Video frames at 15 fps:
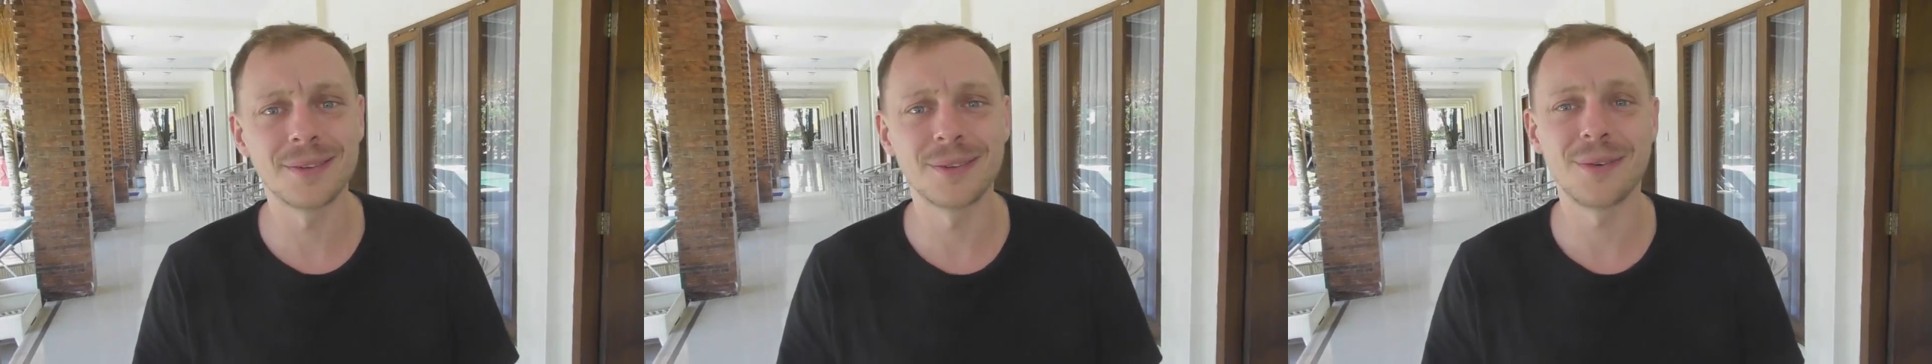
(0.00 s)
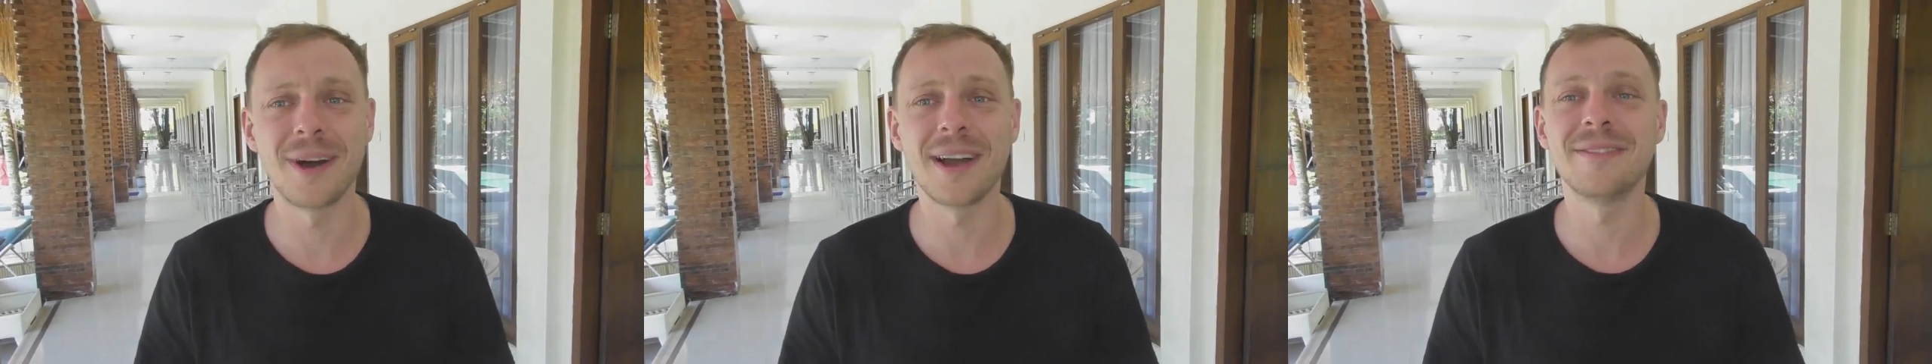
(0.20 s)

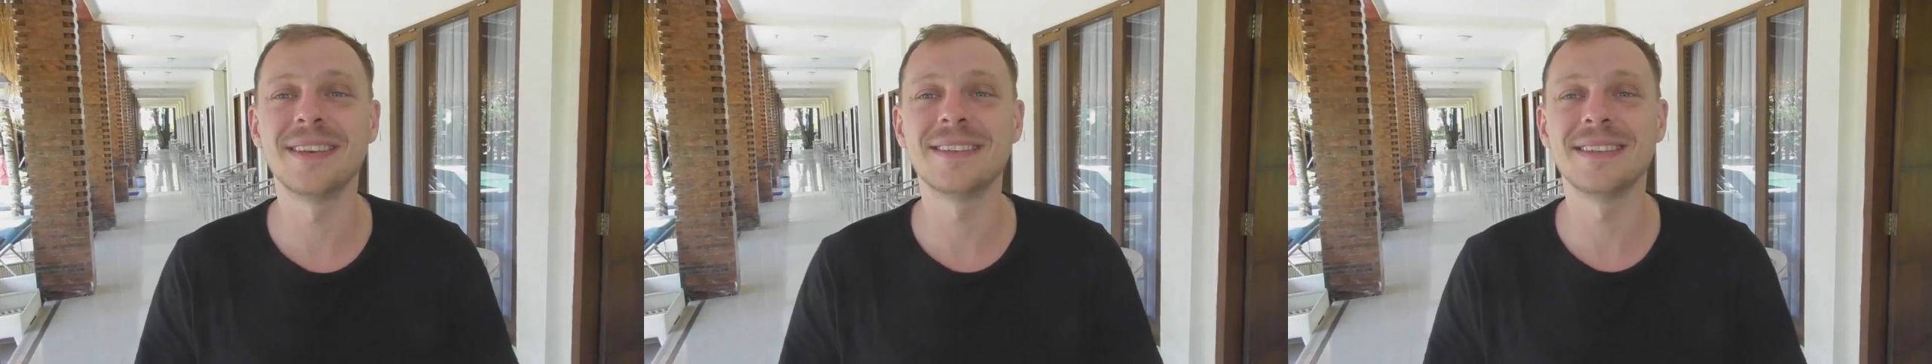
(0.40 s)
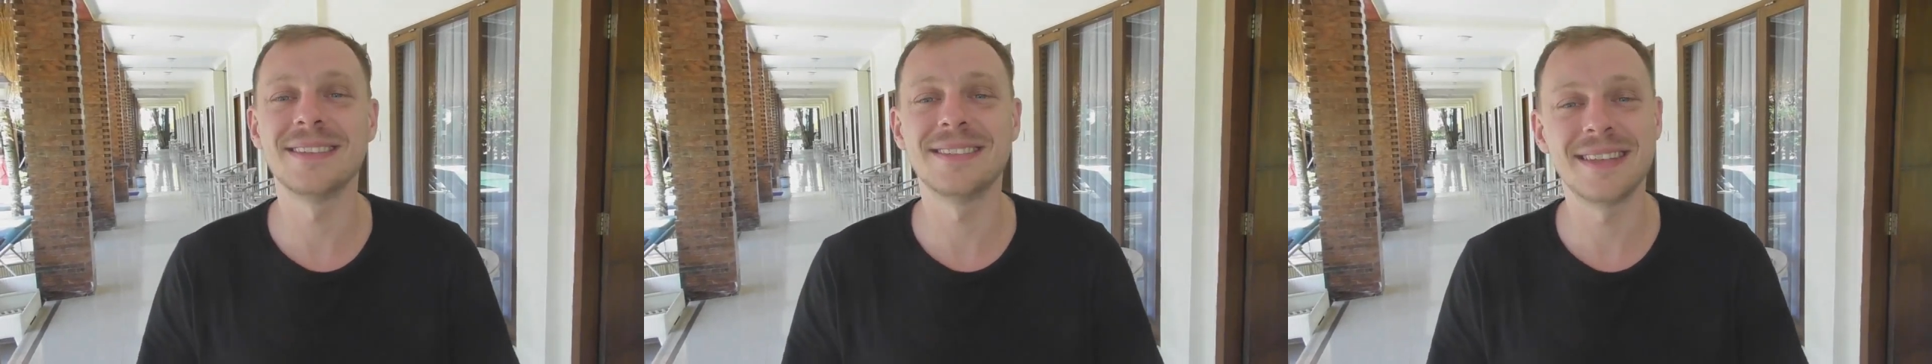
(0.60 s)
So I
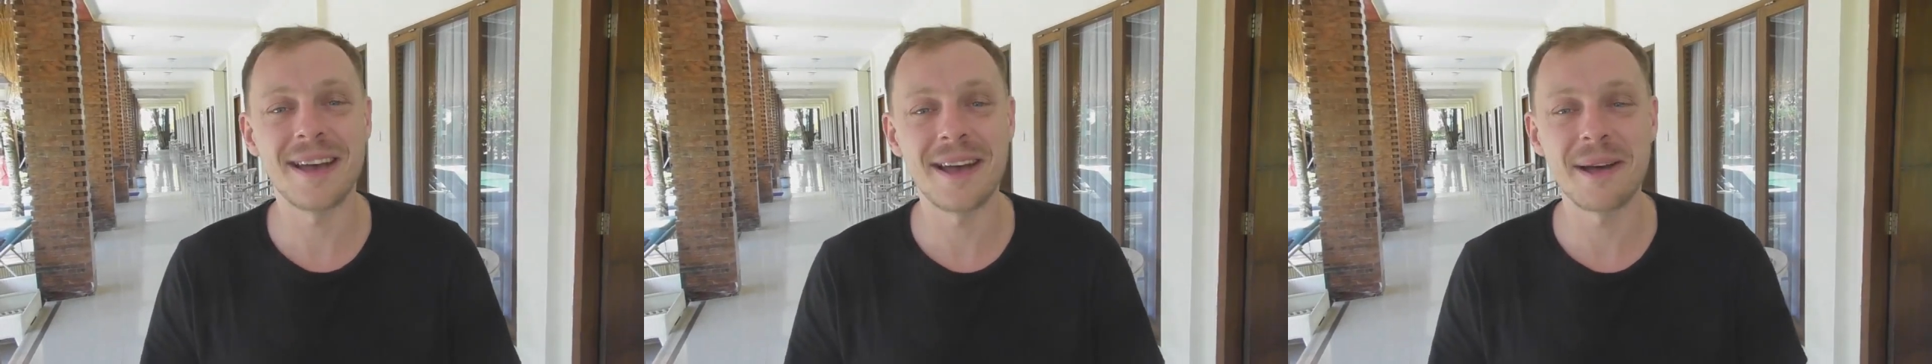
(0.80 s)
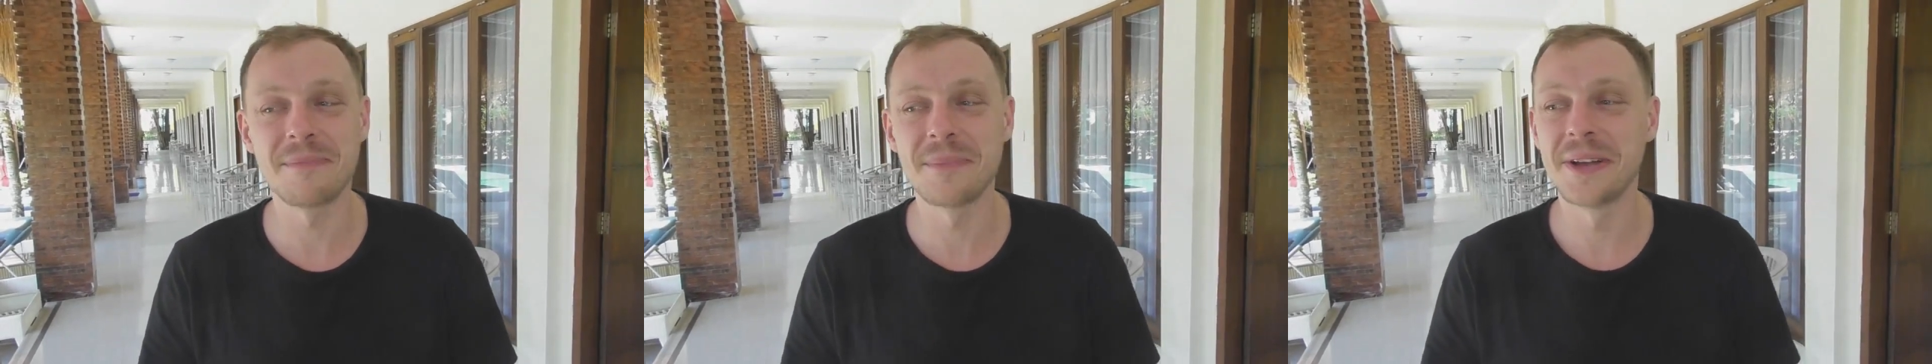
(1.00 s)
visit
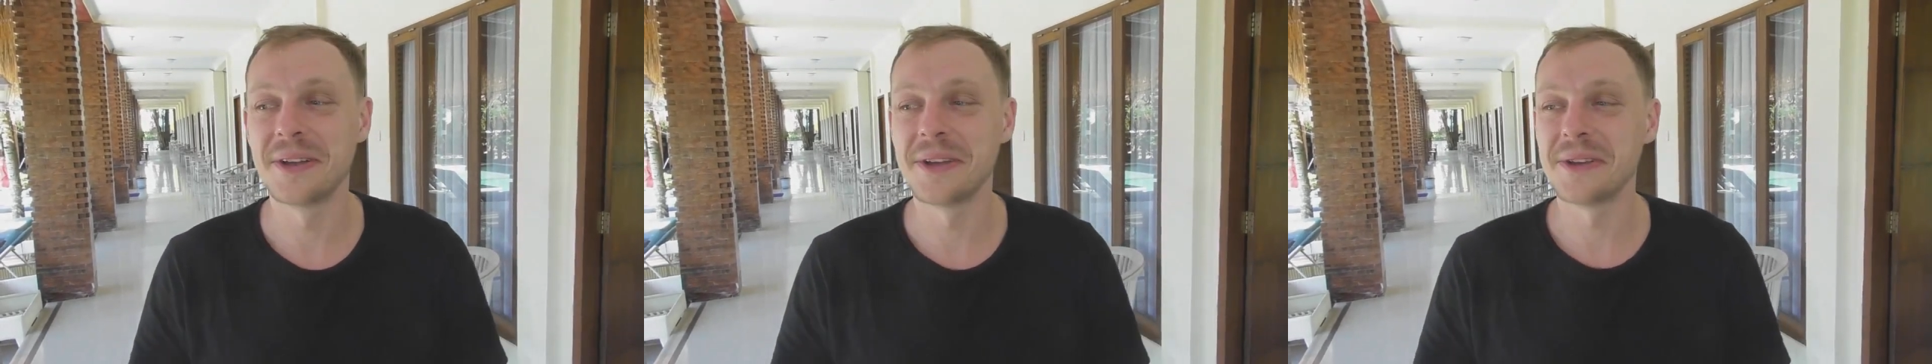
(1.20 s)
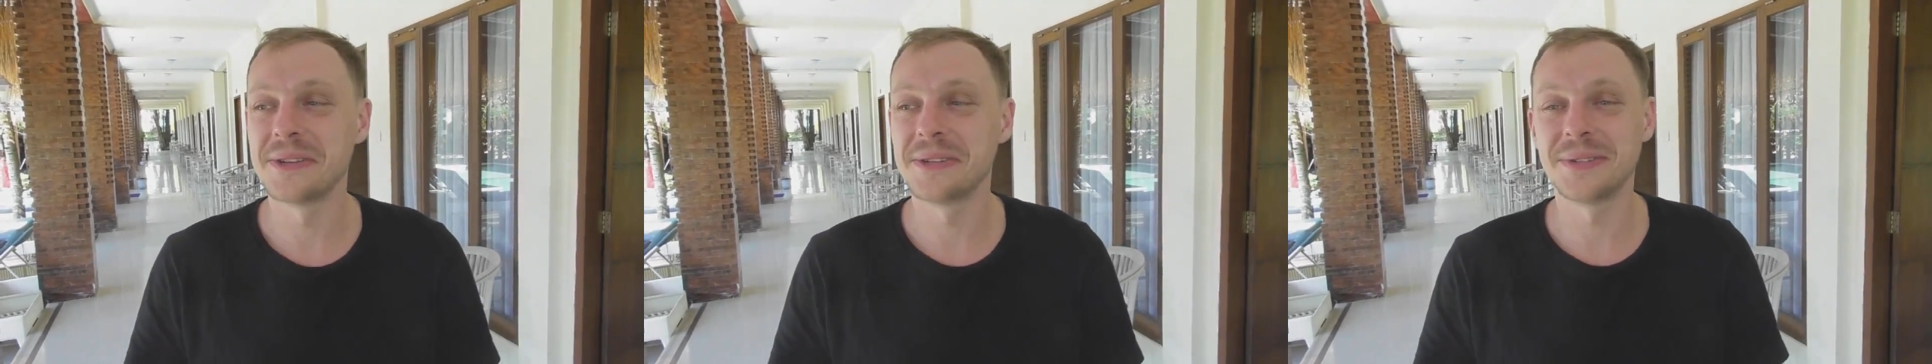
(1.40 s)
them
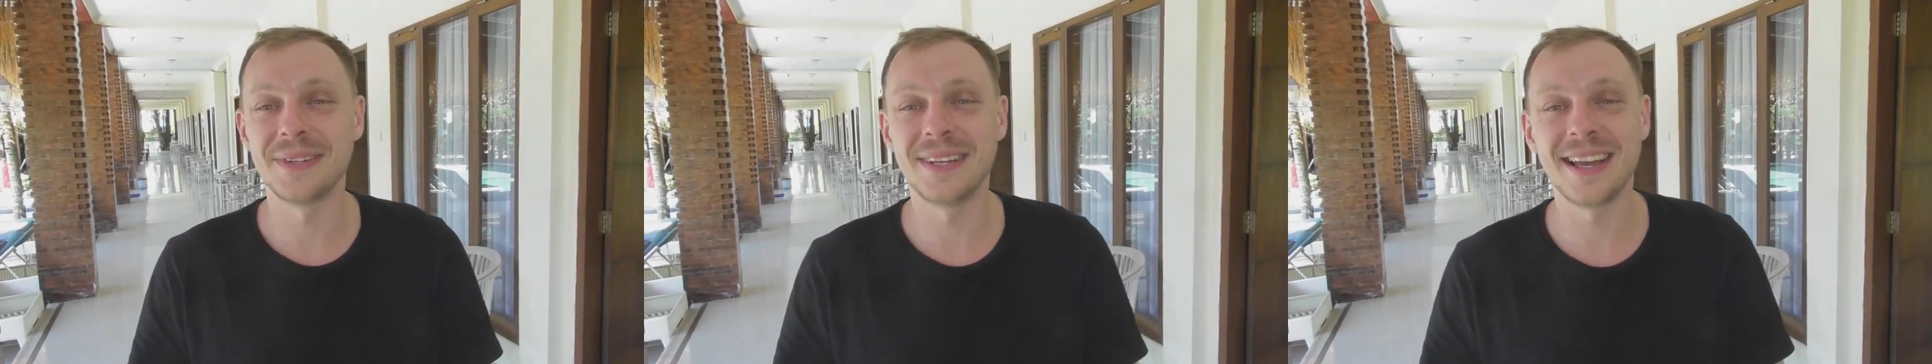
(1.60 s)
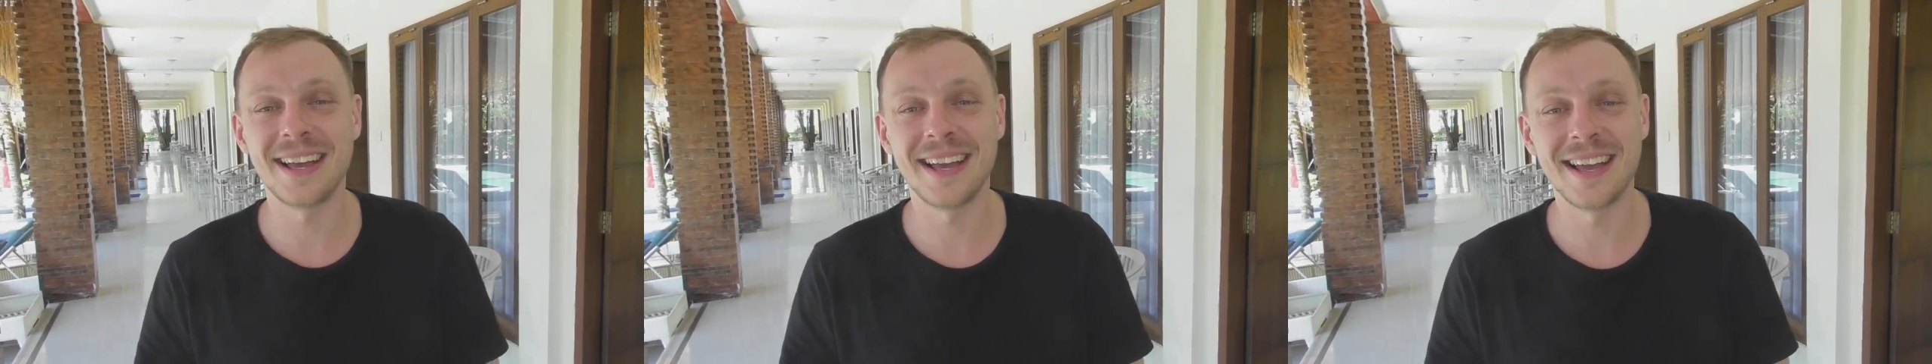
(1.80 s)

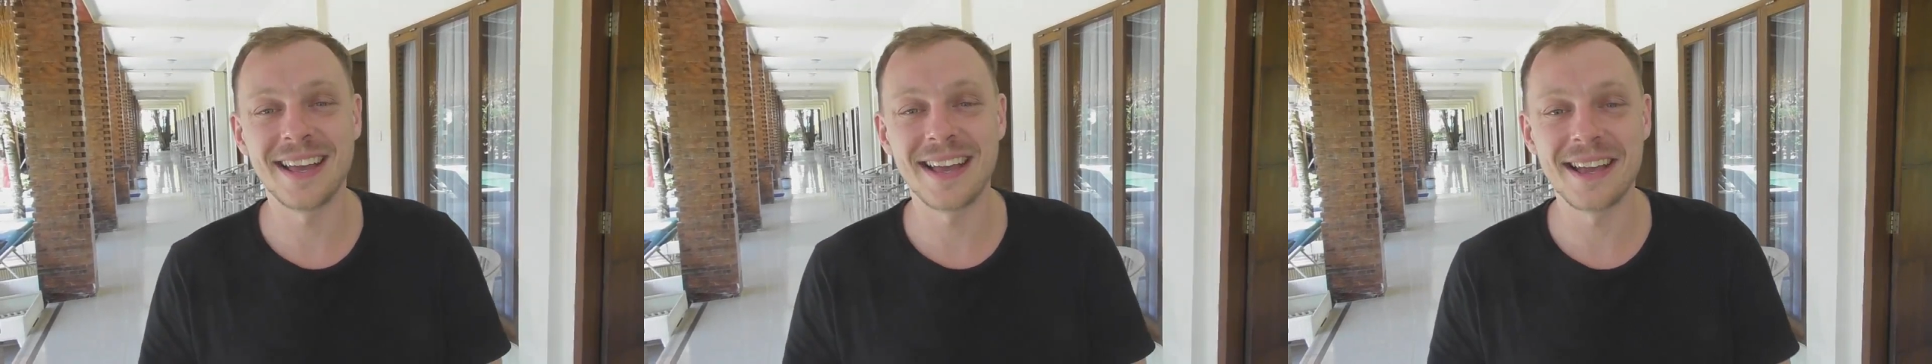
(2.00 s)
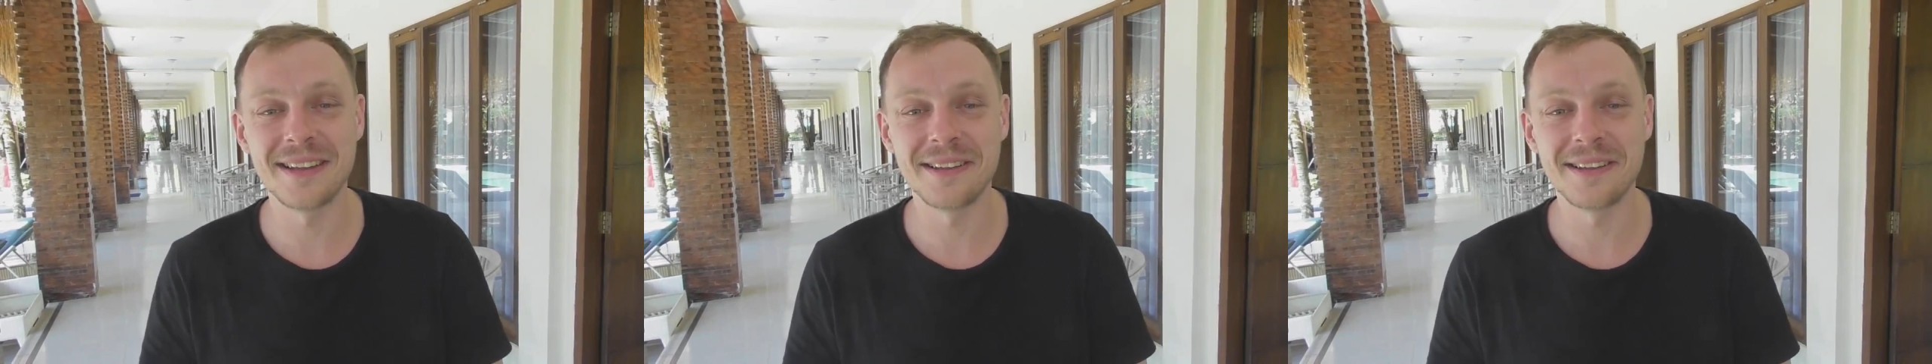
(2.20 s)
today,